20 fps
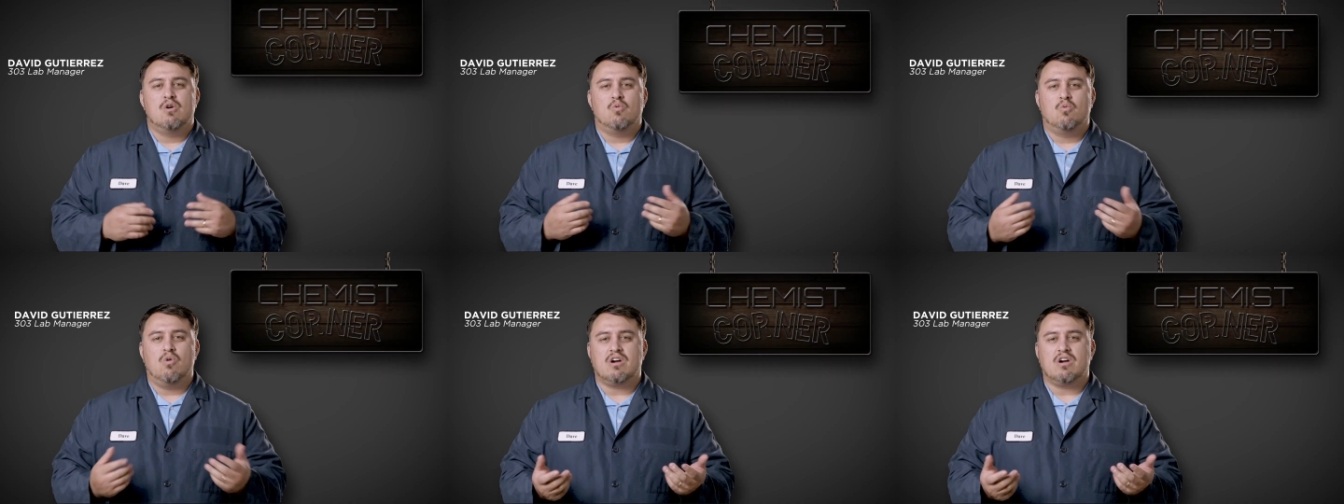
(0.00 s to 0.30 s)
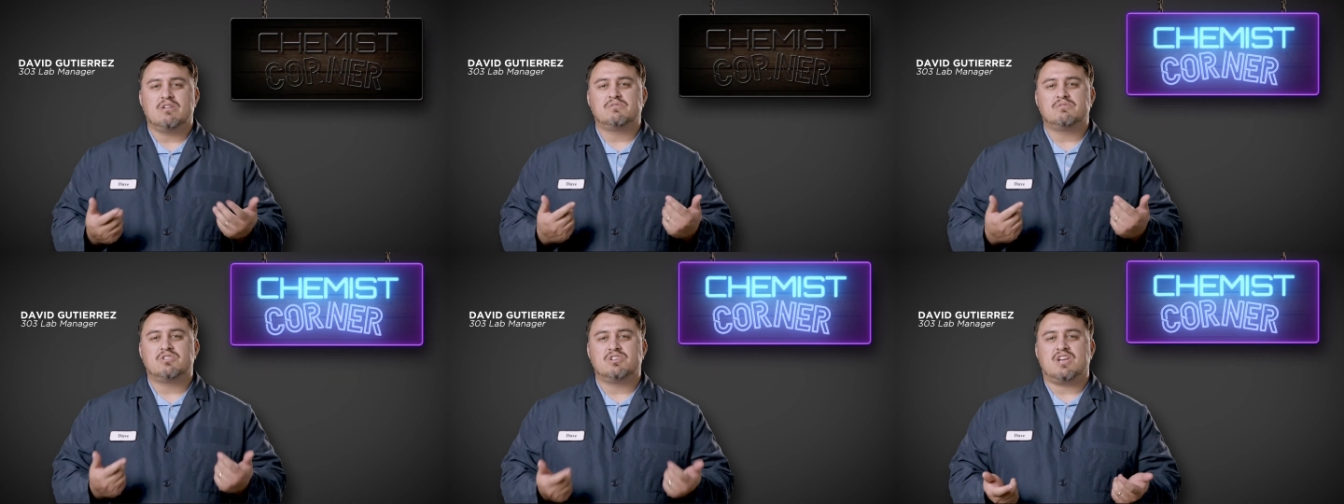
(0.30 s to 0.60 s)

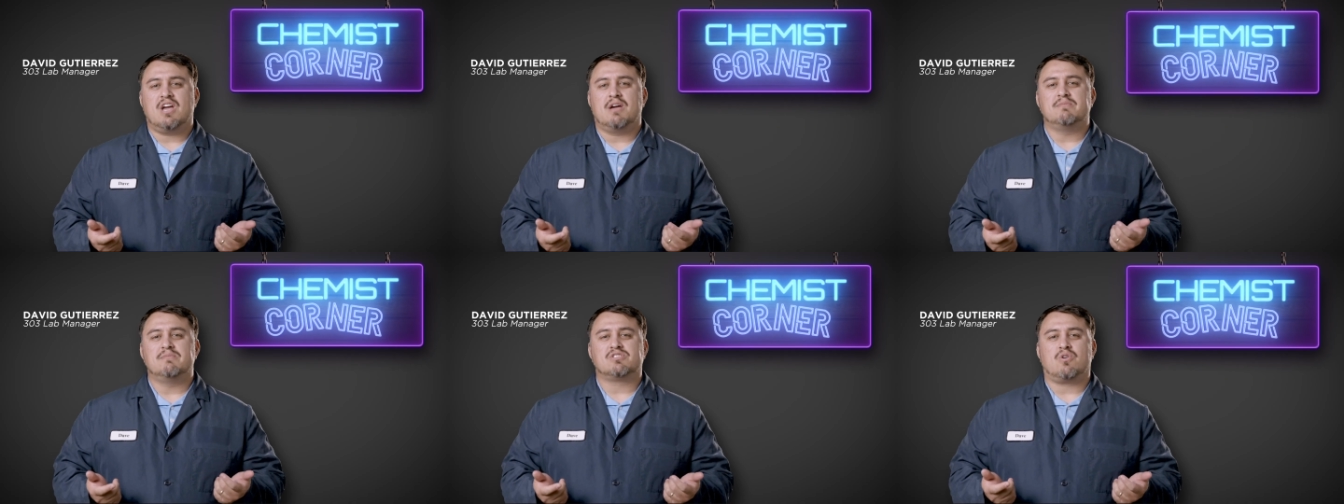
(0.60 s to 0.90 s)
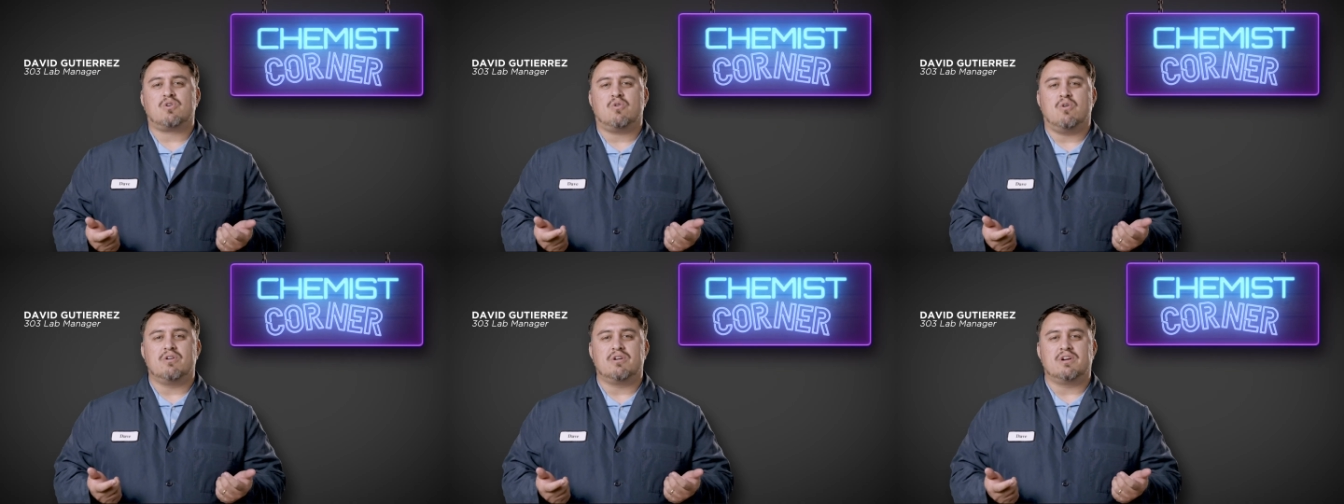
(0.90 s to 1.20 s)
Welcome to
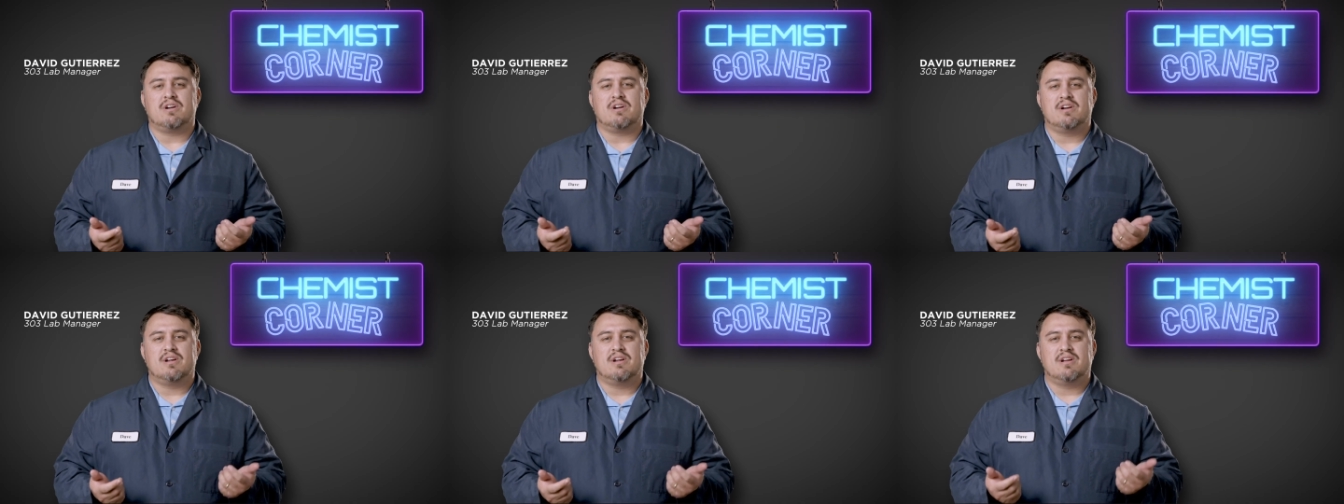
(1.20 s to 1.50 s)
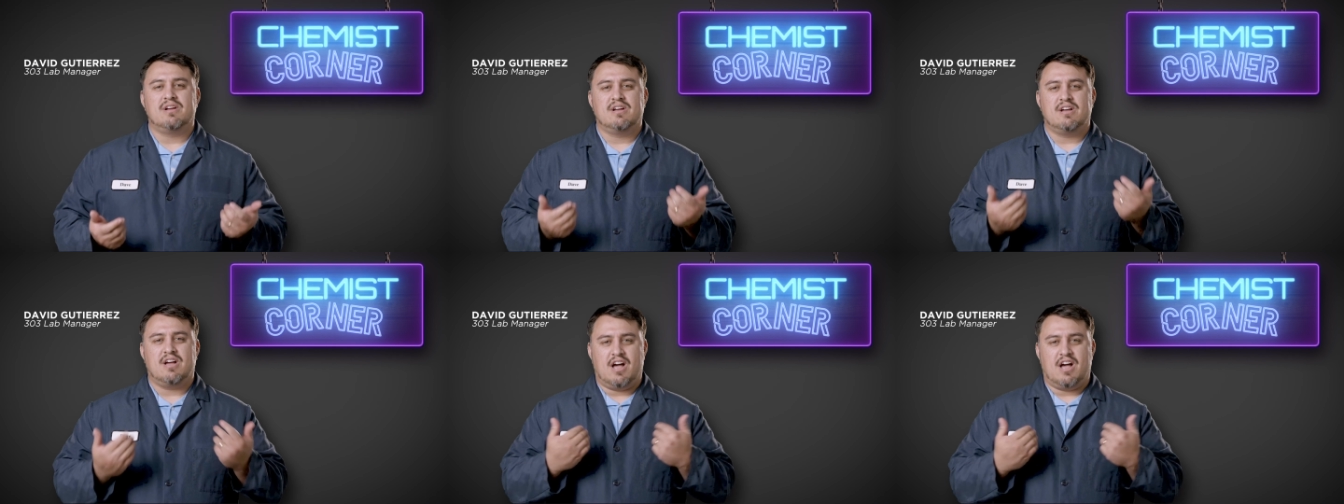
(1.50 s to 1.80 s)
Chemist Corner.
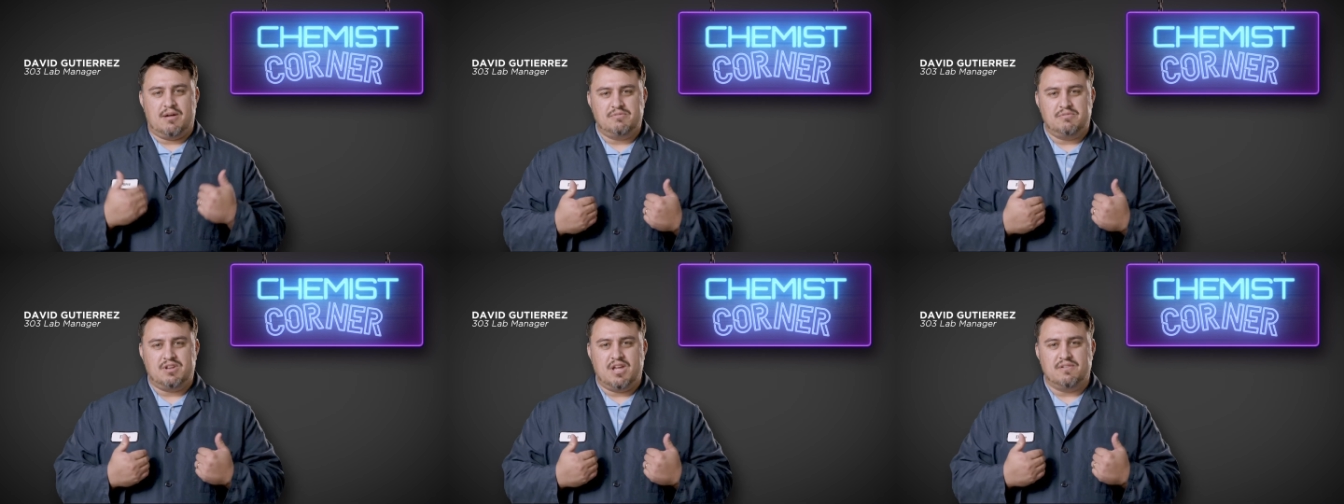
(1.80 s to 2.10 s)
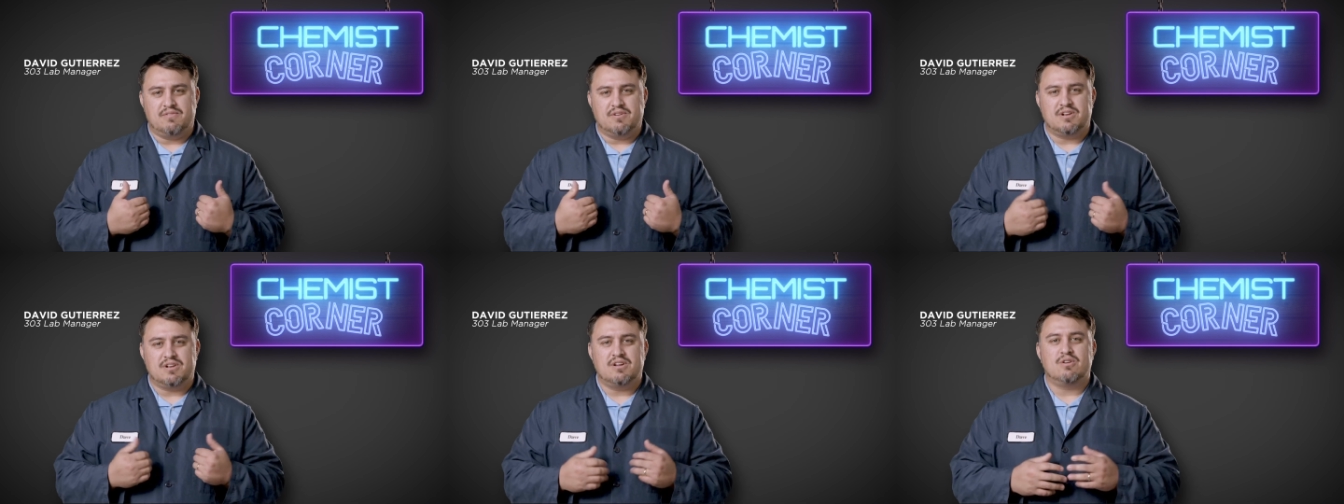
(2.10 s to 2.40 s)
I'm
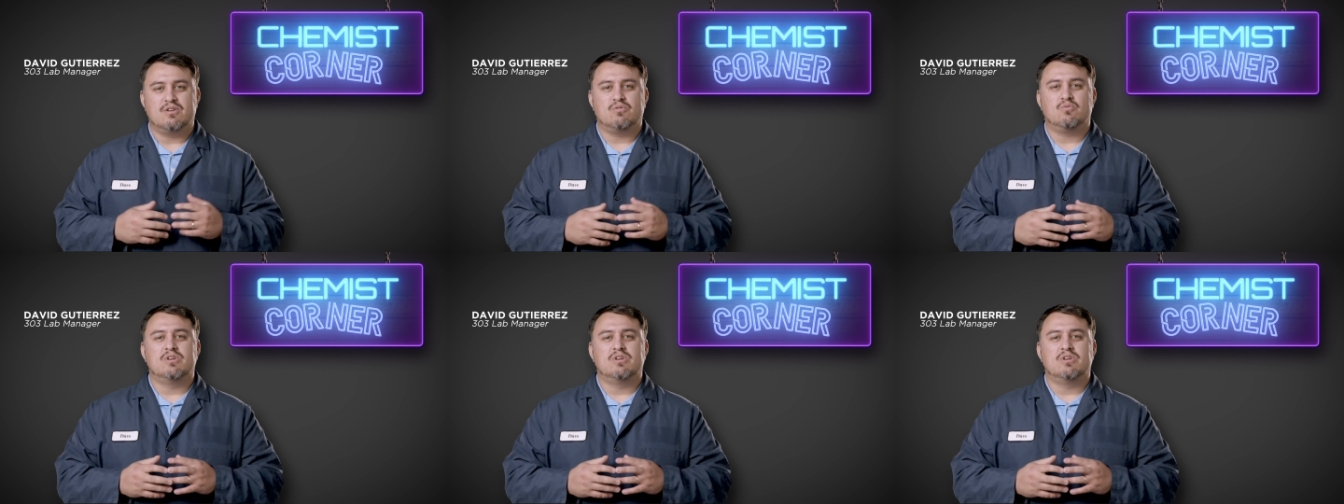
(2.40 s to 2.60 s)
David,